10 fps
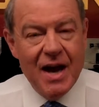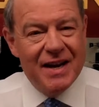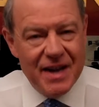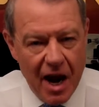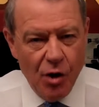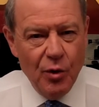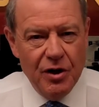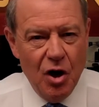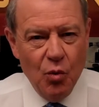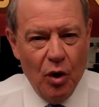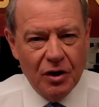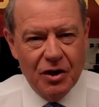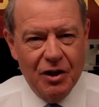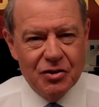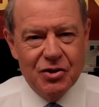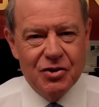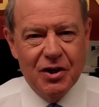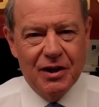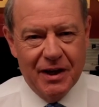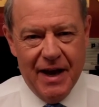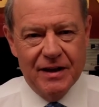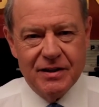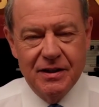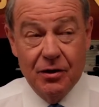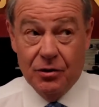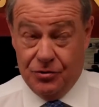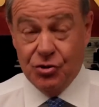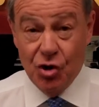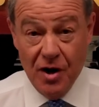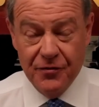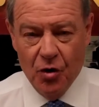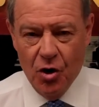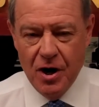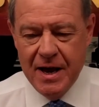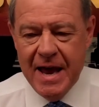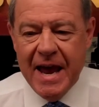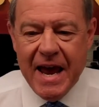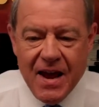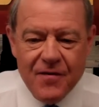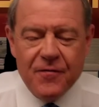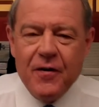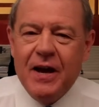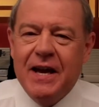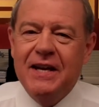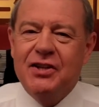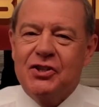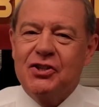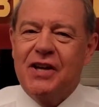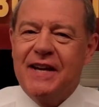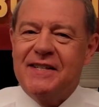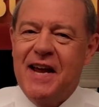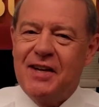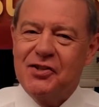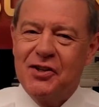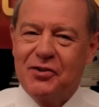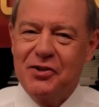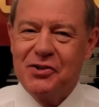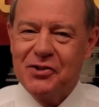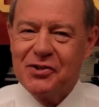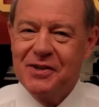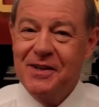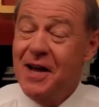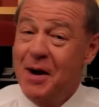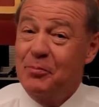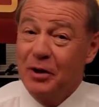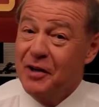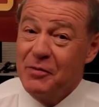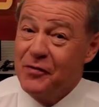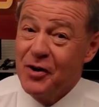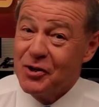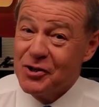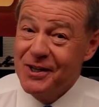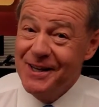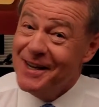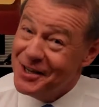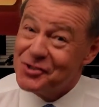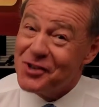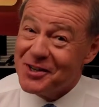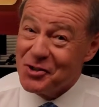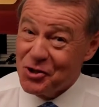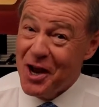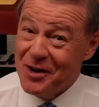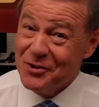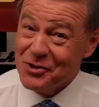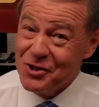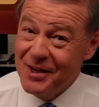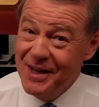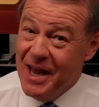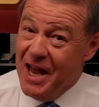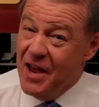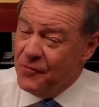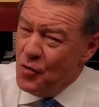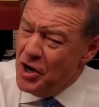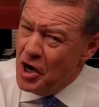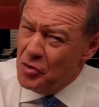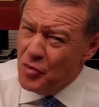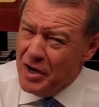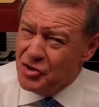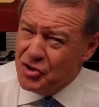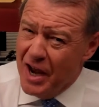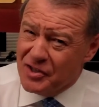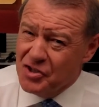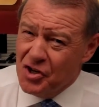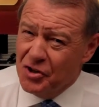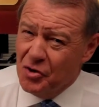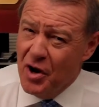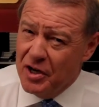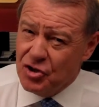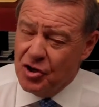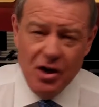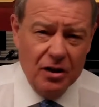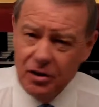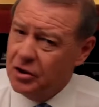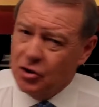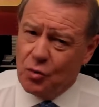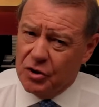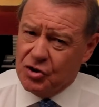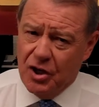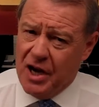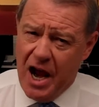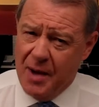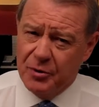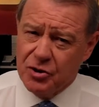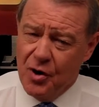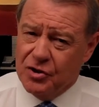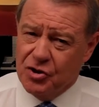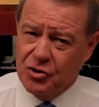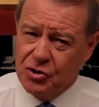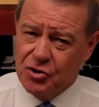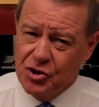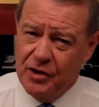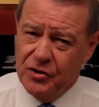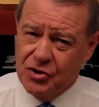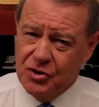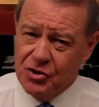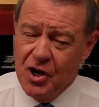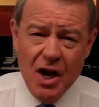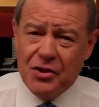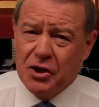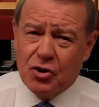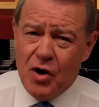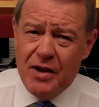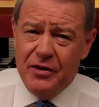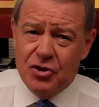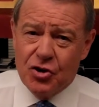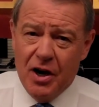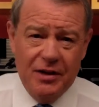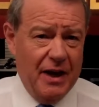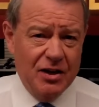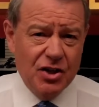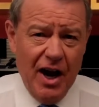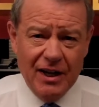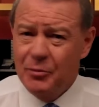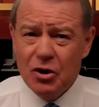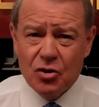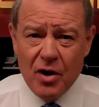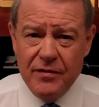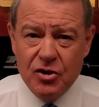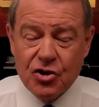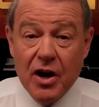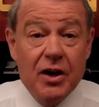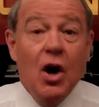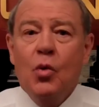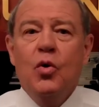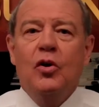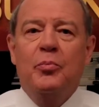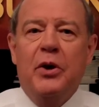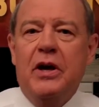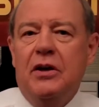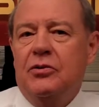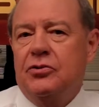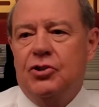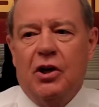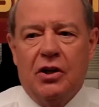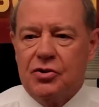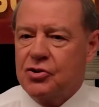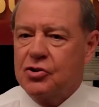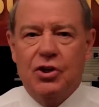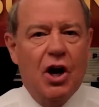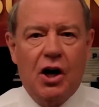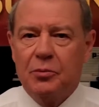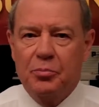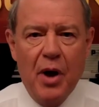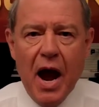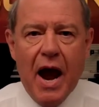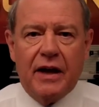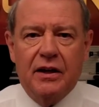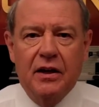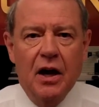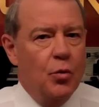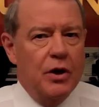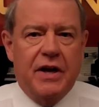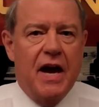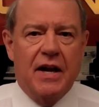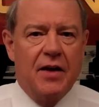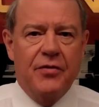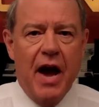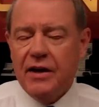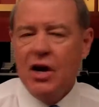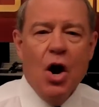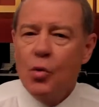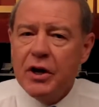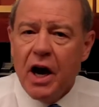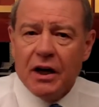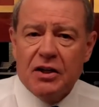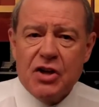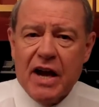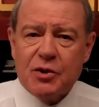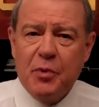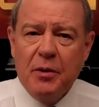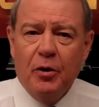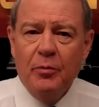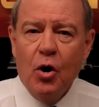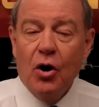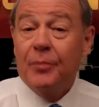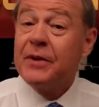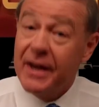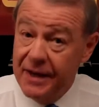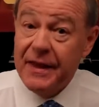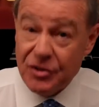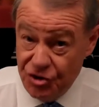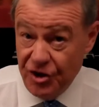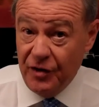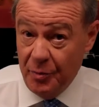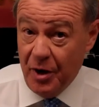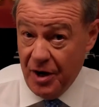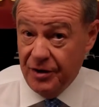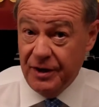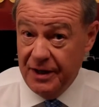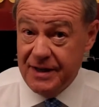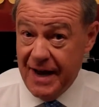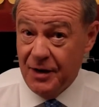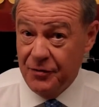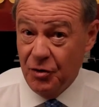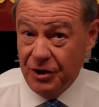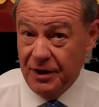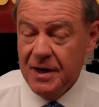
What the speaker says: Now we know what cuts he's going to get, or try for, if he doesn't get tax increases. Believe me, folks, he's trying to scare us. If we don't raise taxes on the rich, look what's going to happen to our social services. The gravy train, the entitlement gravy train, will be just cut back. We can't have that. We got to tax people more. Yeah, that's Jerry Brown in California.